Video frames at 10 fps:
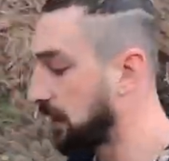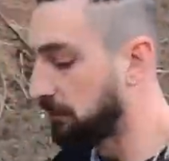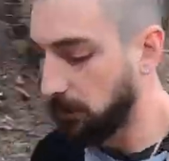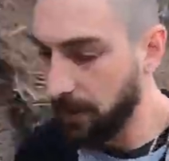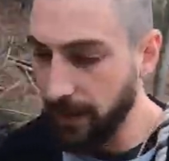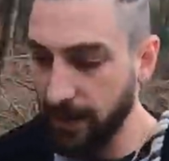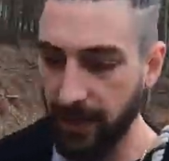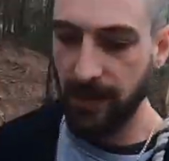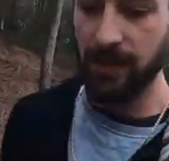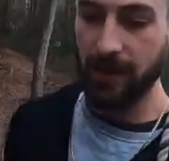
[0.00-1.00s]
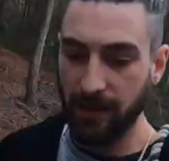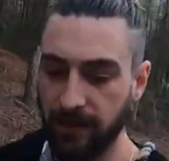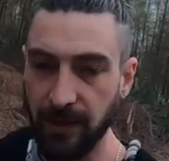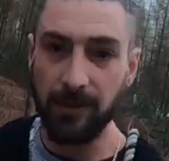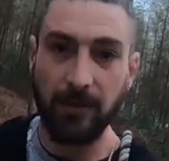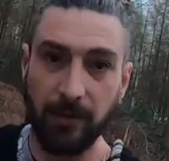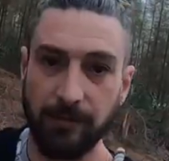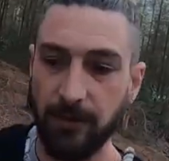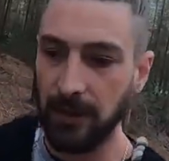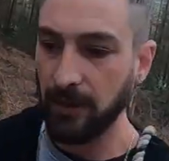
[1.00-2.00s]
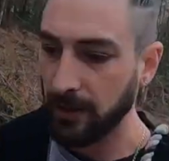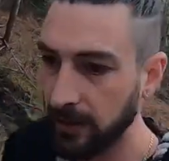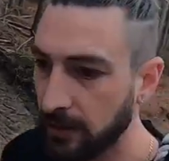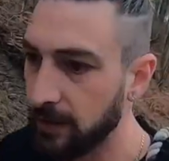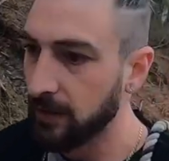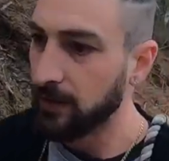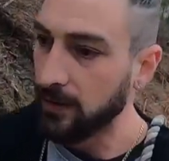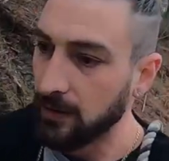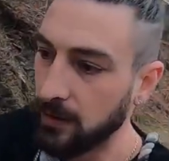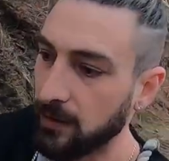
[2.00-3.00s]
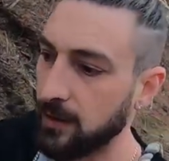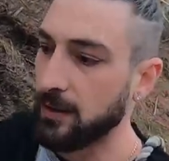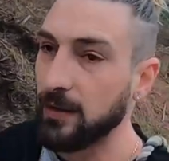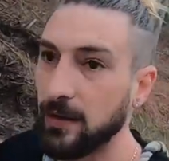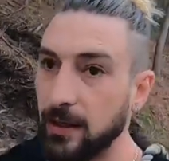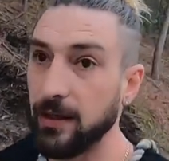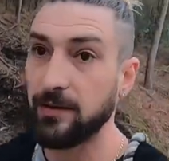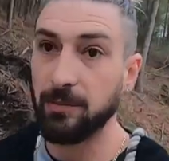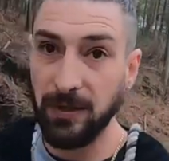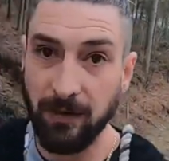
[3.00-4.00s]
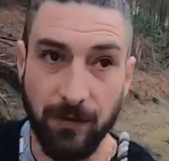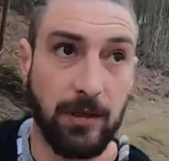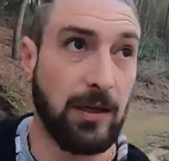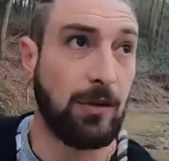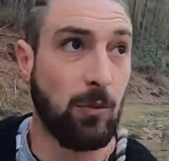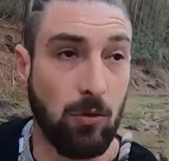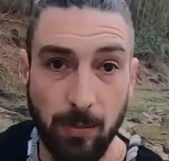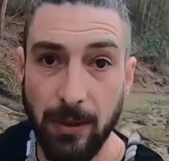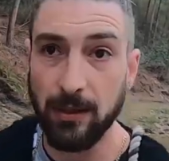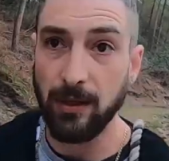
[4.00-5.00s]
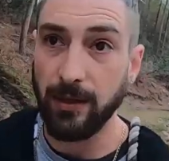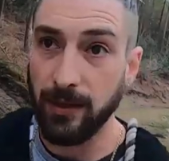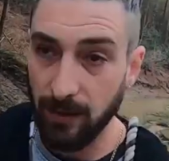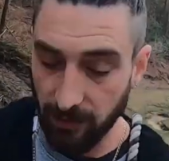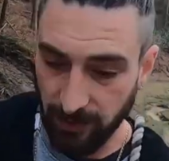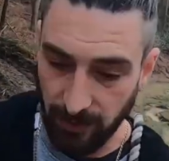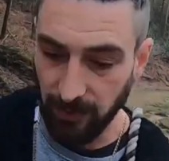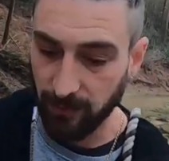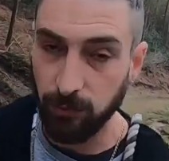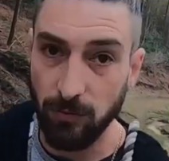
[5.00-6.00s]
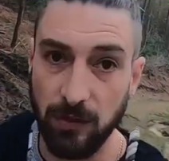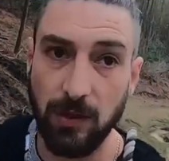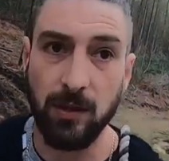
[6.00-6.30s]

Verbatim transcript: definitely, nearly went over again. There's a, definitely a water bunker here. I think that's water.